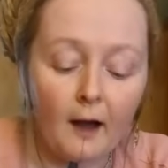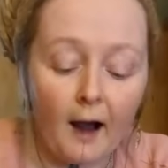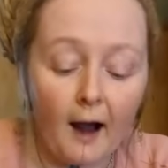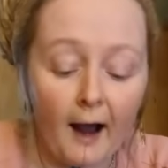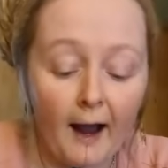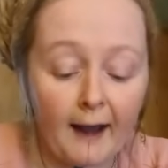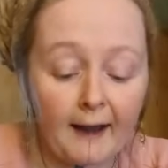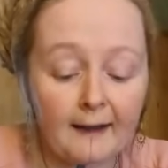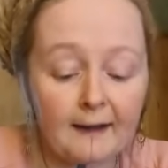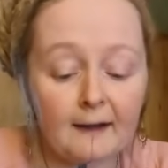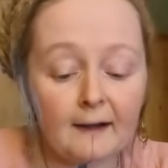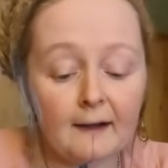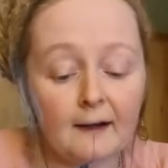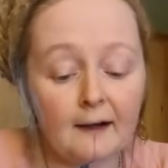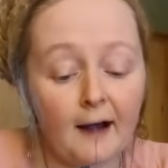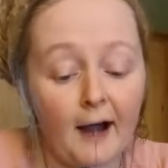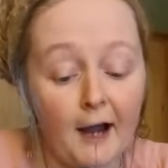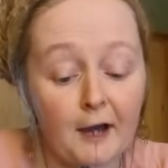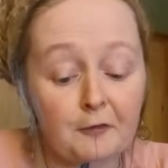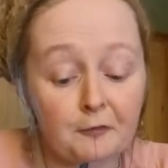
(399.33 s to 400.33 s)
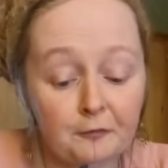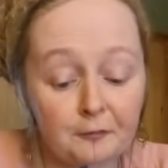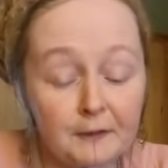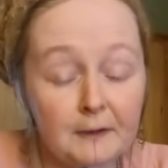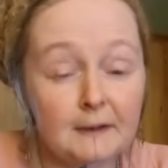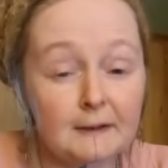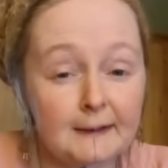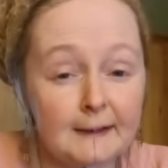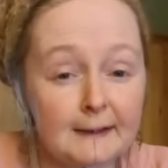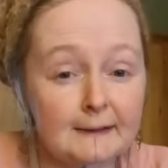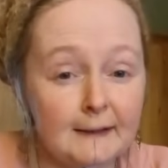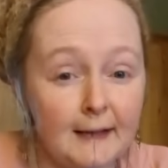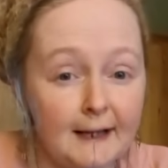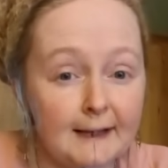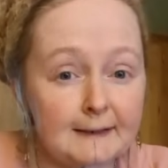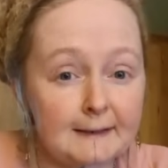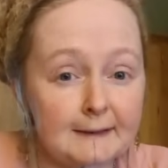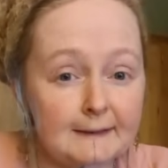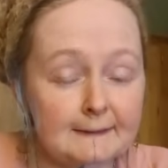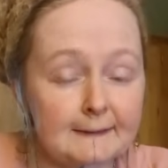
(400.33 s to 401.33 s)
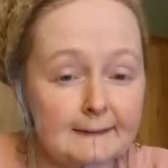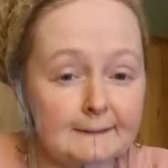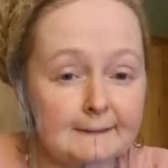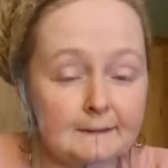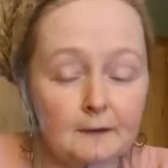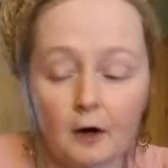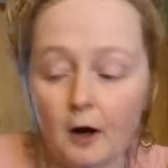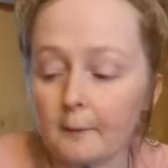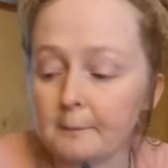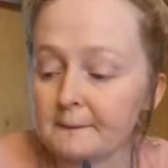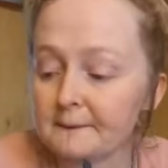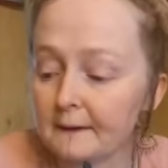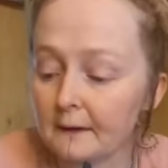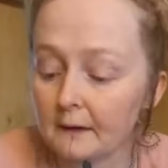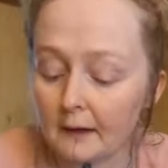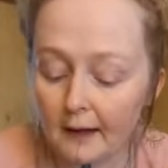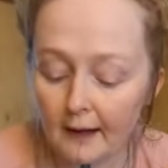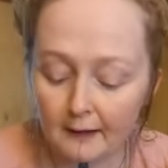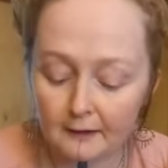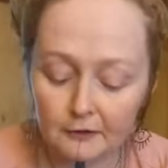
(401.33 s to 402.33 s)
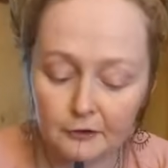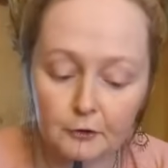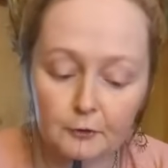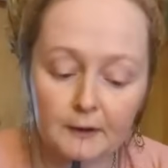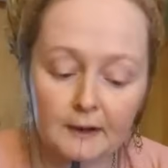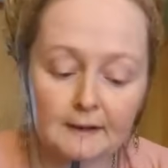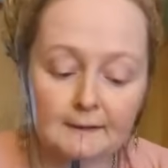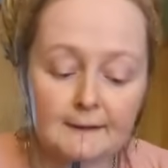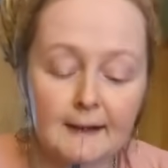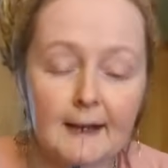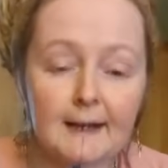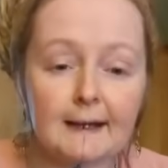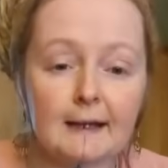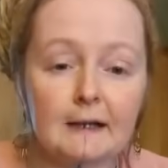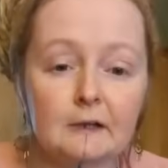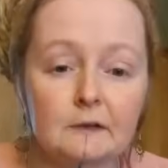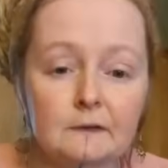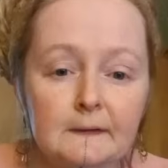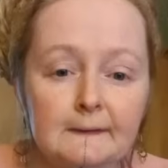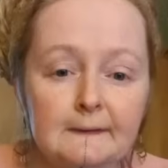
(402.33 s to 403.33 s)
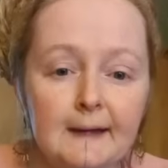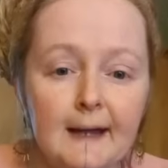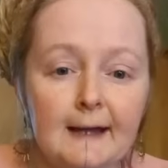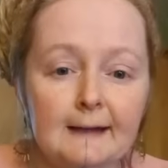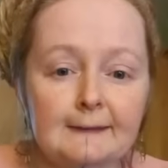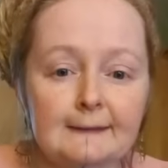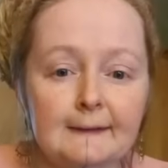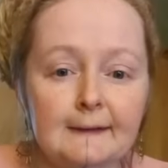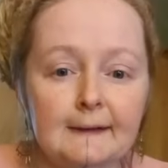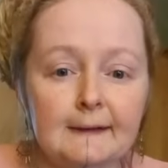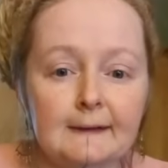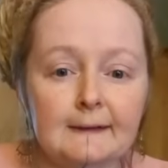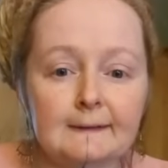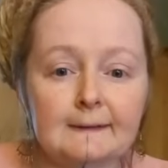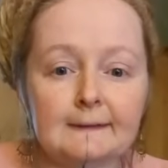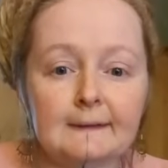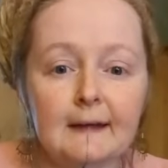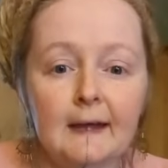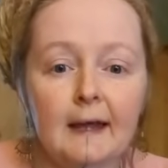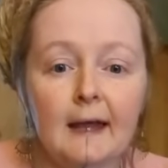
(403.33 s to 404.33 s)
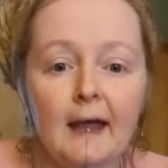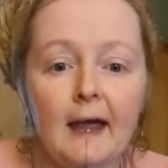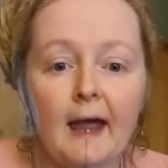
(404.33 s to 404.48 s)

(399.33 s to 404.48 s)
I really like this as an option, and you can take it just as is.